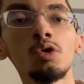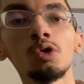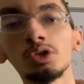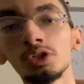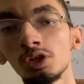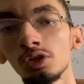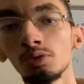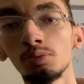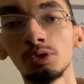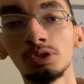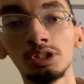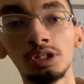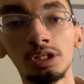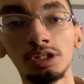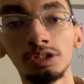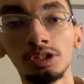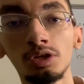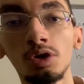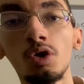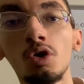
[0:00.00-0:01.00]
ocular
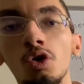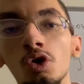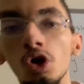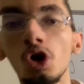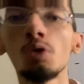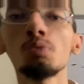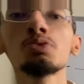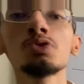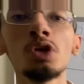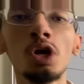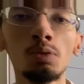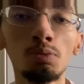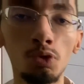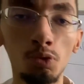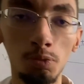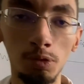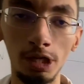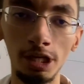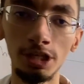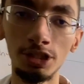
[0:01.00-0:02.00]
motility or
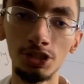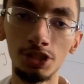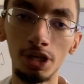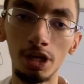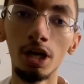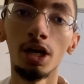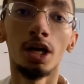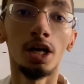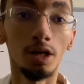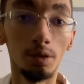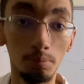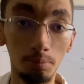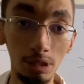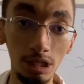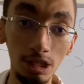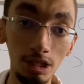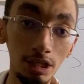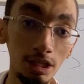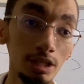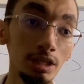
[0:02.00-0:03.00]
ophthalmoplegia,
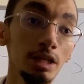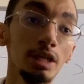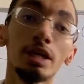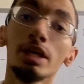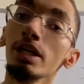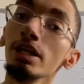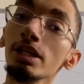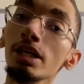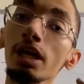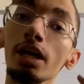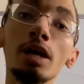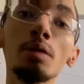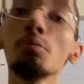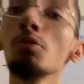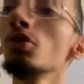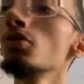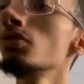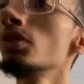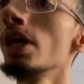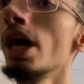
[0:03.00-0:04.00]
meaning he cannot
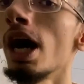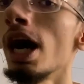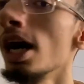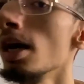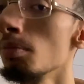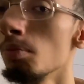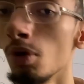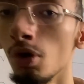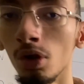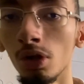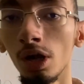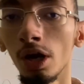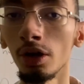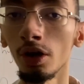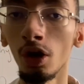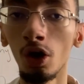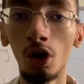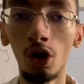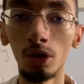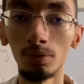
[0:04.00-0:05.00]
move the eyeball at
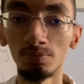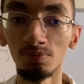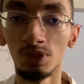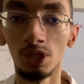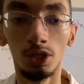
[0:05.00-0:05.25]
all.